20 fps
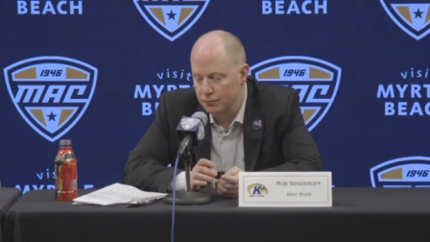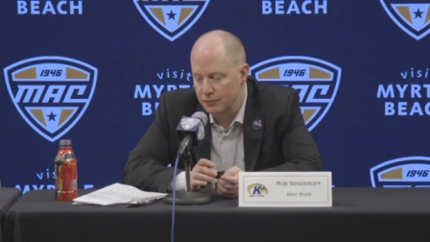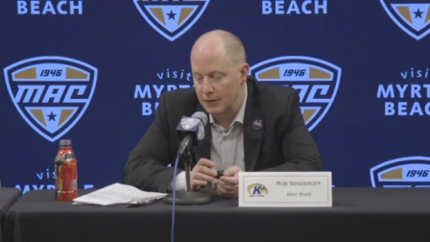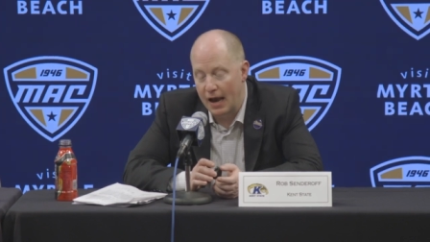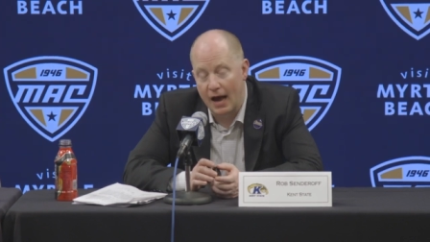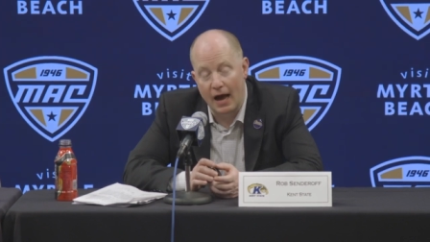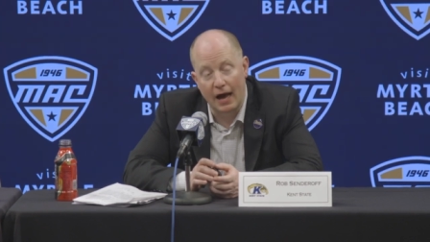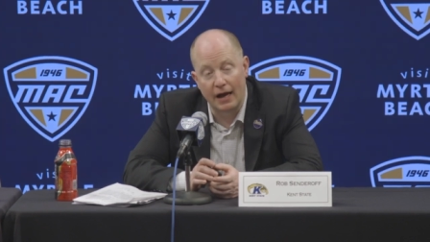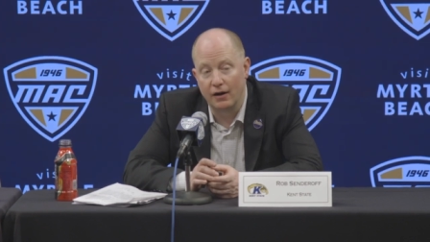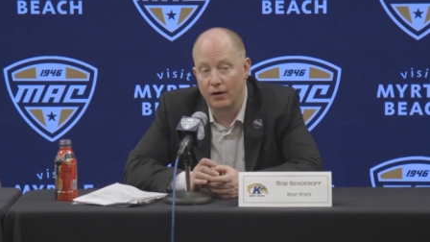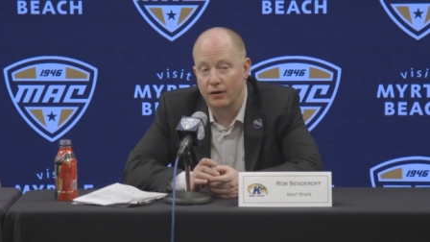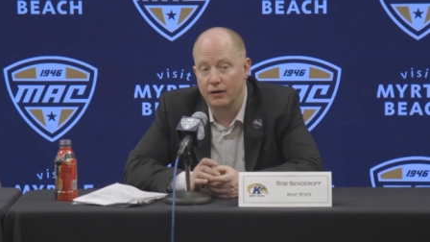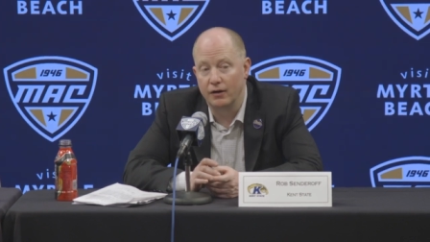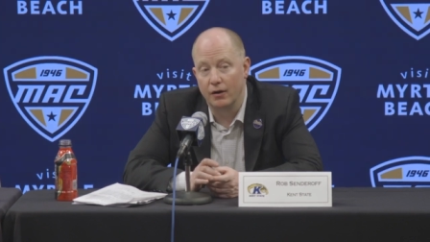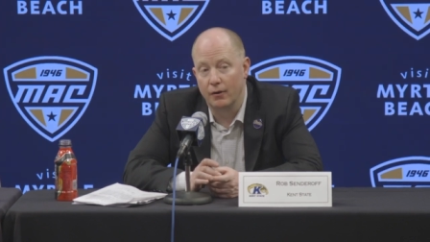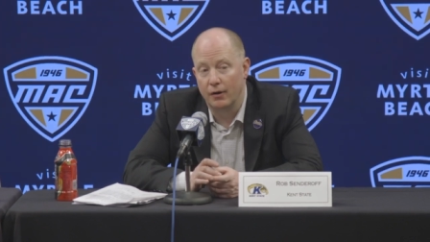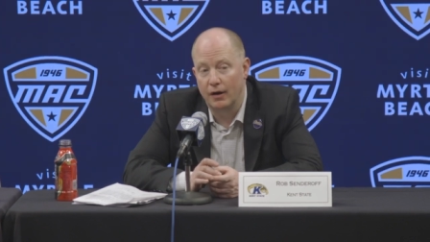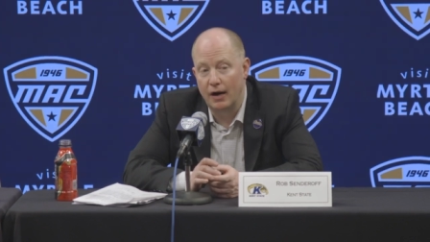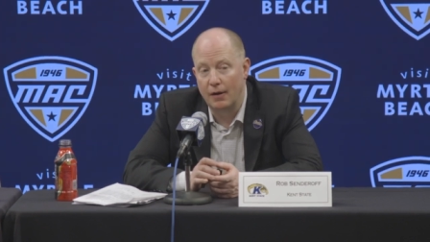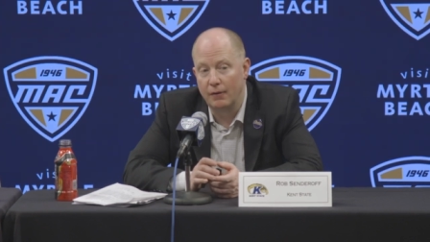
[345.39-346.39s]
Yeah, I um, don't, you
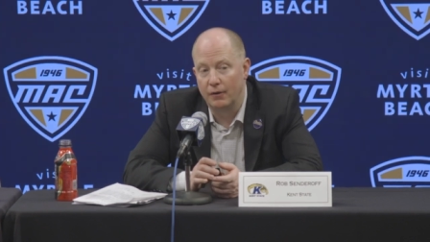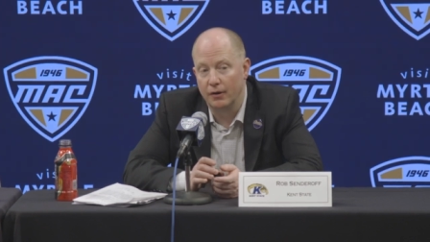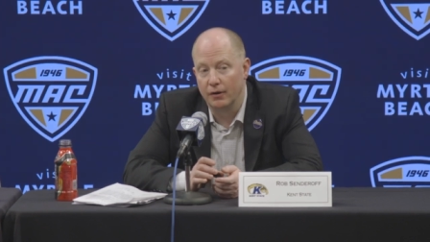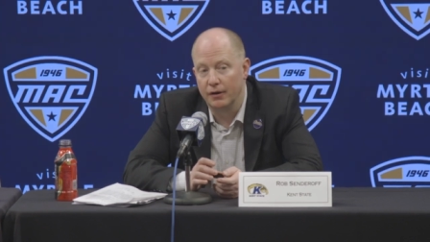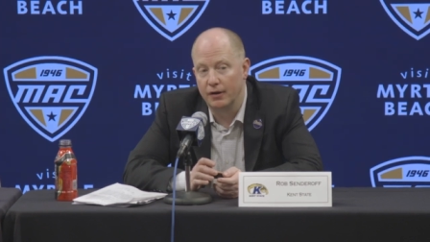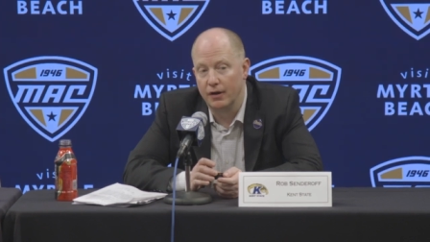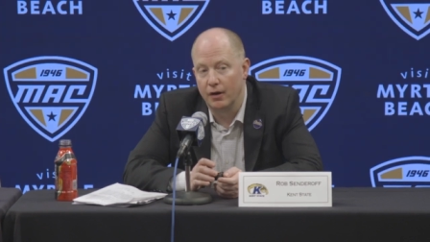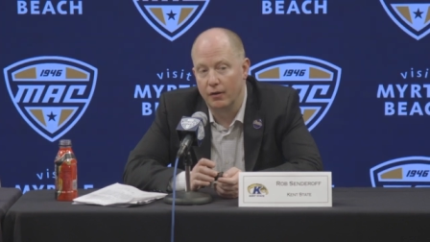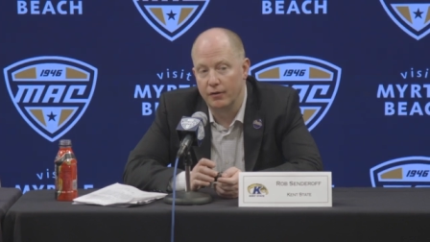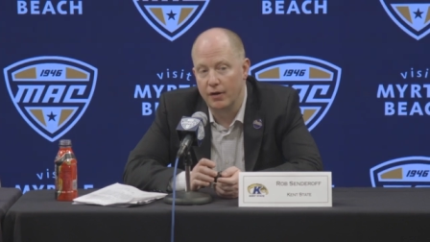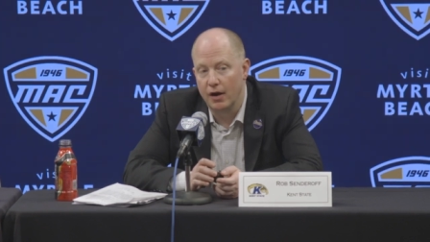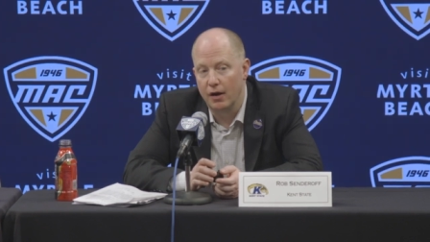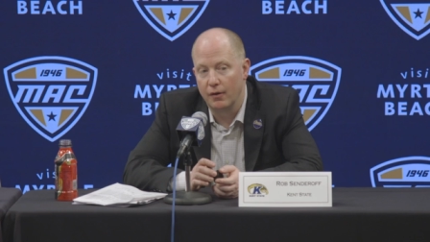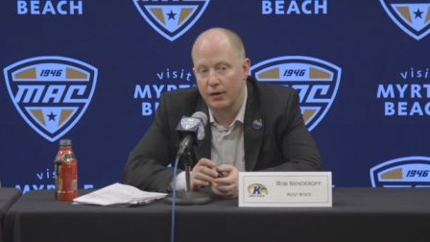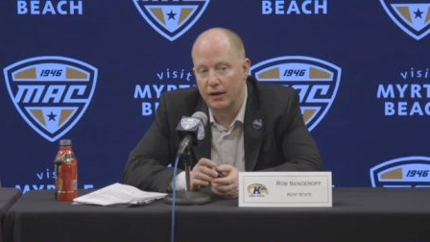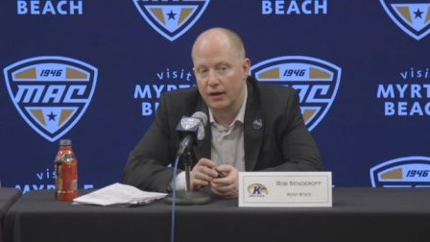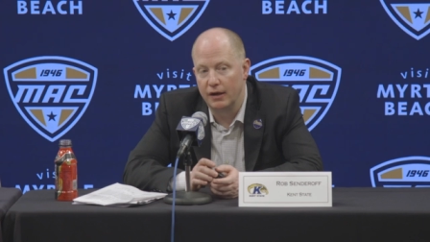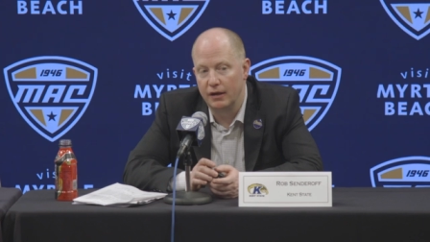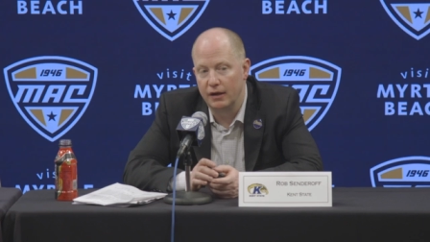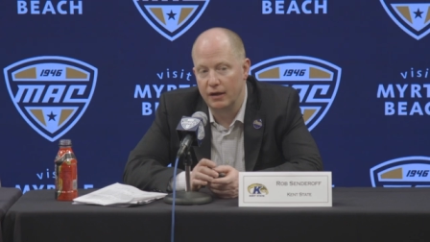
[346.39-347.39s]
know what? I really don't know. He